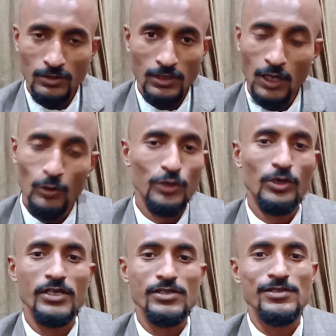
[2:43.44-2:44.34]
How are you
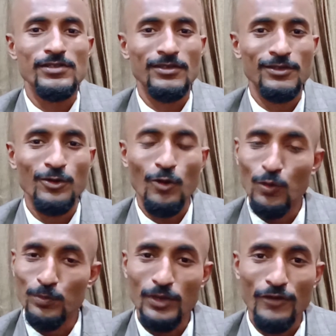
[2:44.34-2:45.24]
guys?
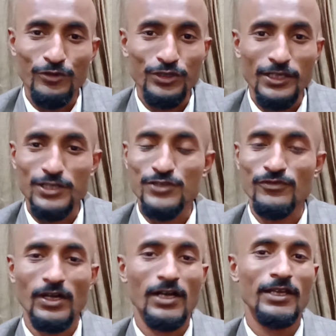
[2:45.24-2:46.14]
Hope everything is
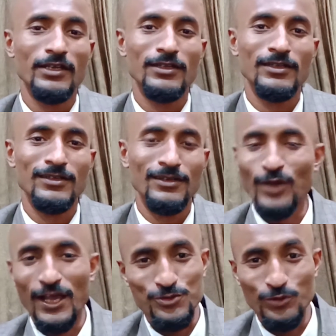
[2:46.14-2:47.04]
fine.
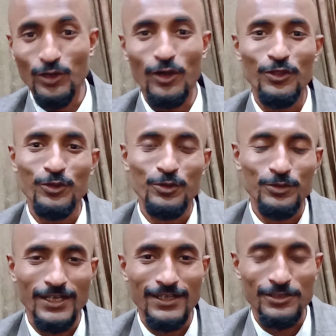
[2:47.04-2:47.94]
As we all know
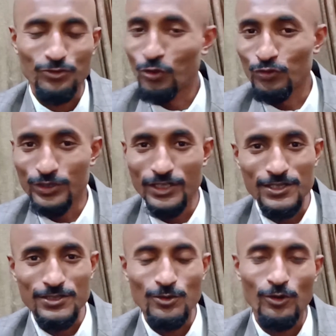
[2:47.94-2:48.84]
that the COVID
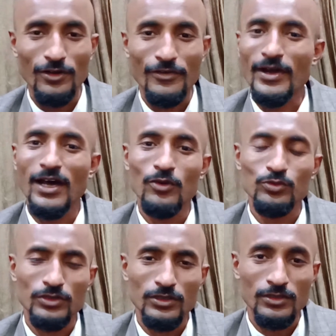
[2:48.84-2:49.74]
is all
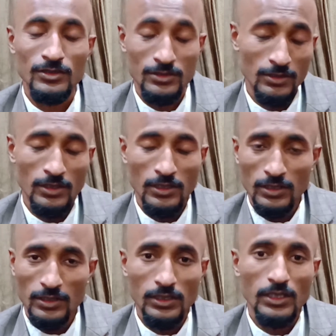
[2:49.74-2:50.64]
around
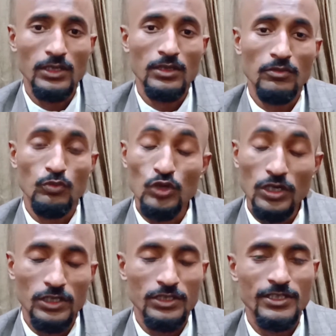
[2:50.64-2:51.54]
the
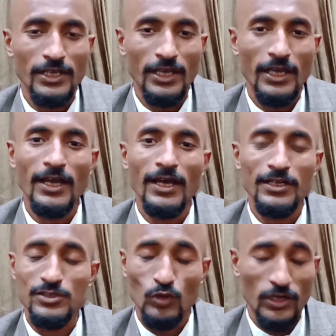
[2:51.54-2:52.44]
world and
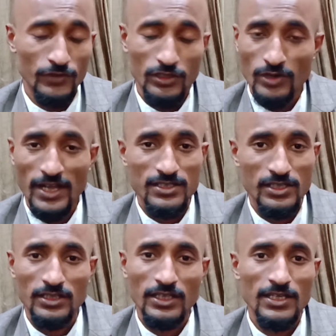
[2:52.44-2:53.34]
it's one of the
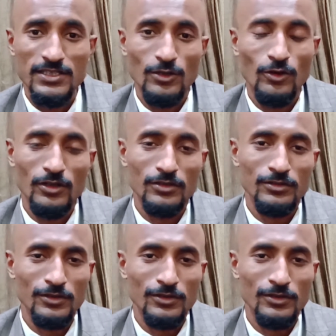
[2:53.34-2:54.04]
drastic things and all.